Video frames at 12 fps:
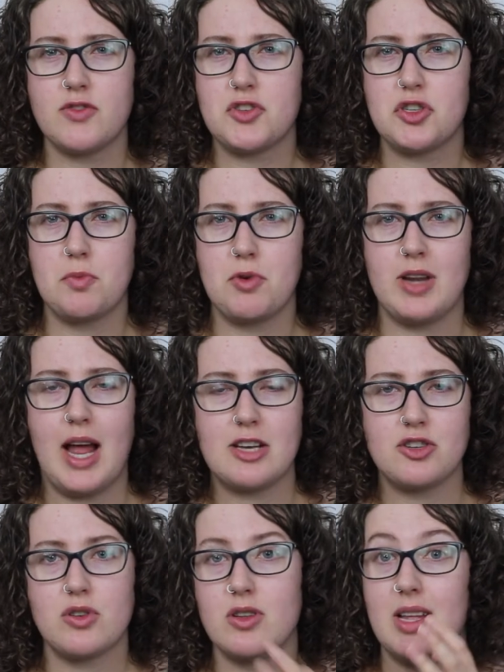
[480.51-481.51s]
of
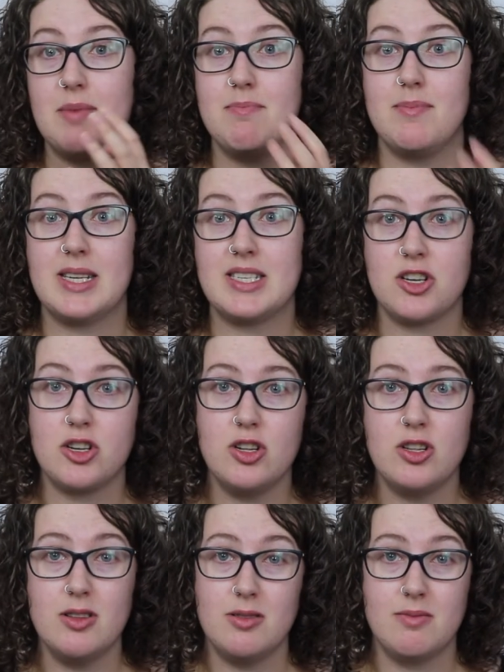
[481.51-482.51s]
supernatural and
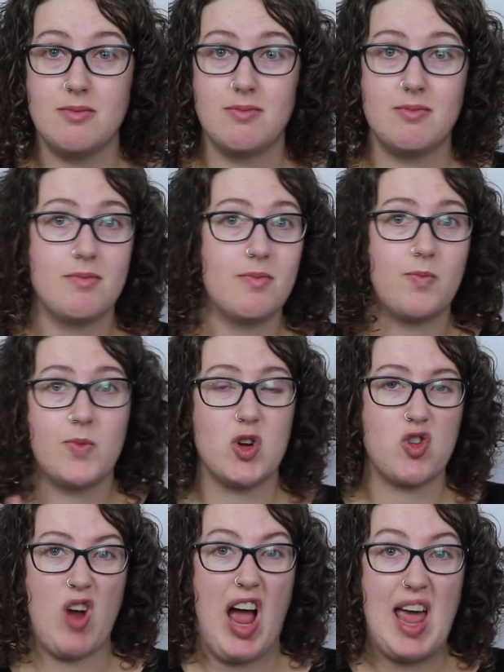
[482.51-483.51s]
mystical
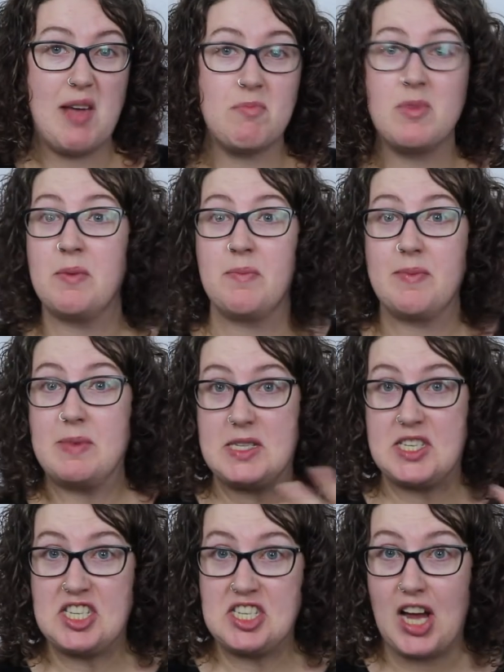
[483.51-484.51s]
crime
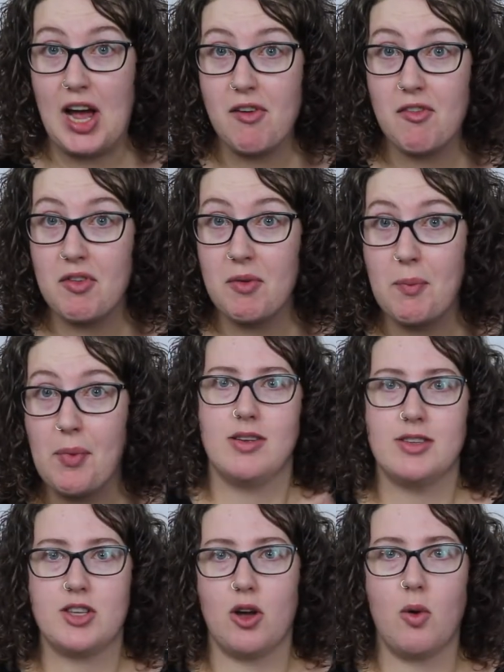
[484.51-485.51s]
stuff.
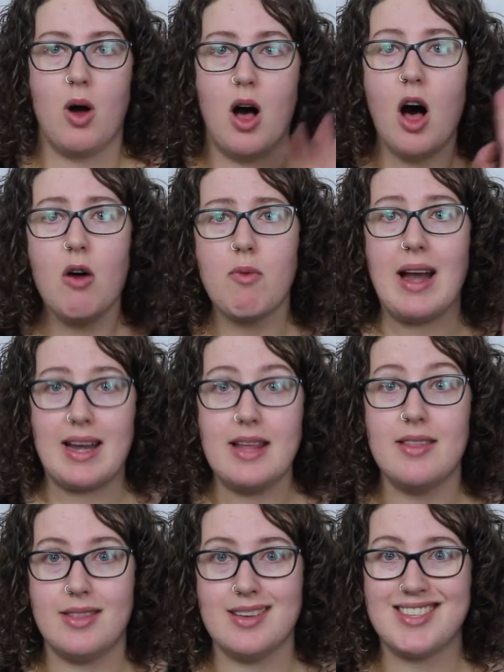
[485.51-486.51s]
So
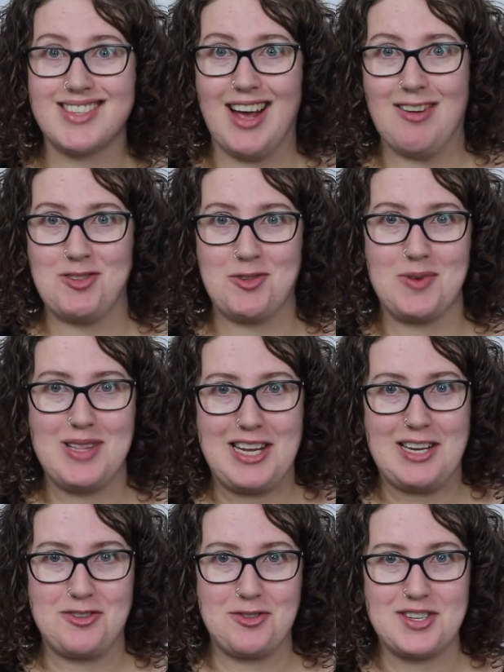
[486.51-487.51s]
already, this sounds
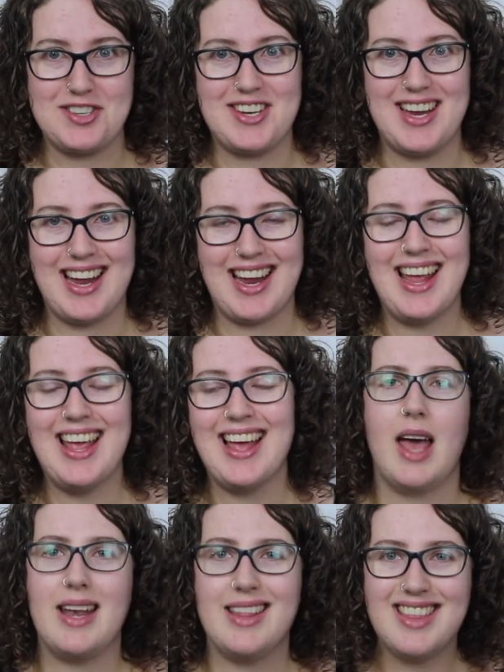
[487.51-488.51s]
really interesting.
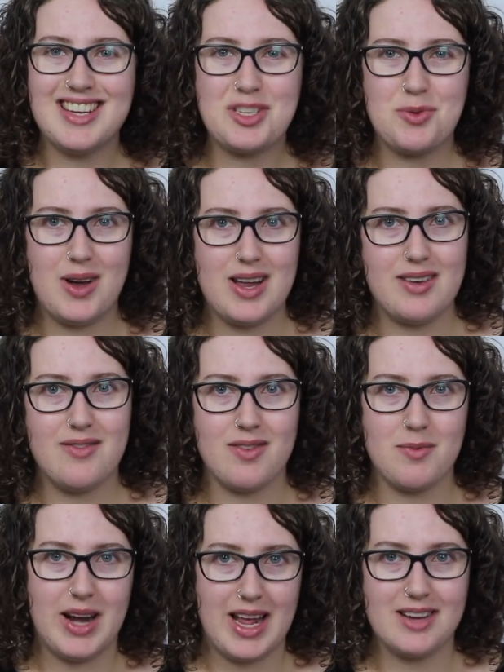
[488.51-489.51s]
And in this one,
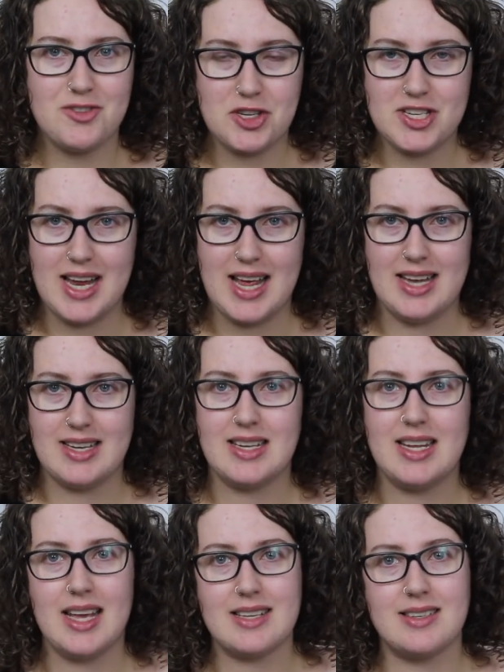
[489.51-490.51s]
from what I understand,
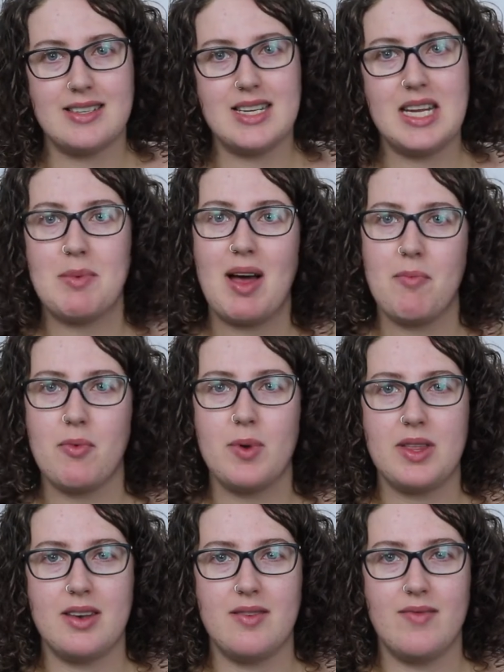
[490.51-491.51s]
he has to team up
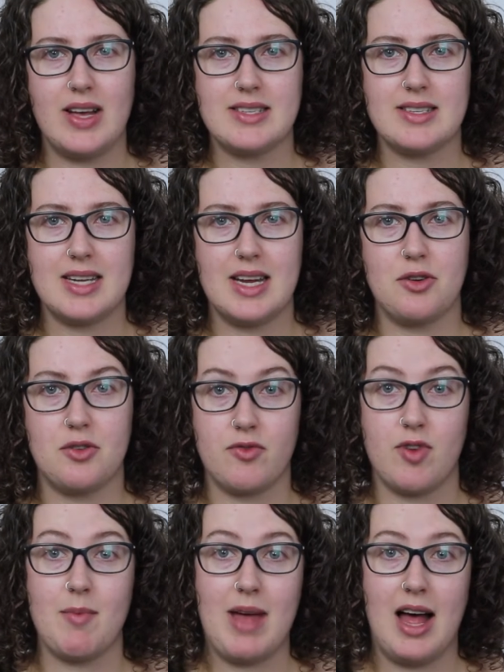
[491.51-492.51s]
with an investigator
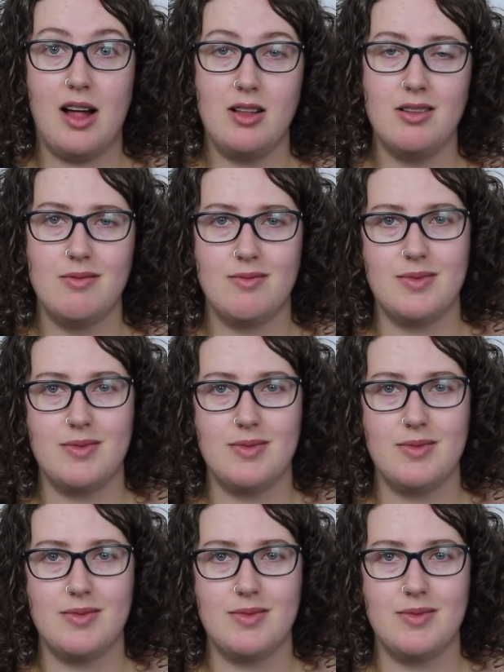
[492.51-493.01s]
from hell.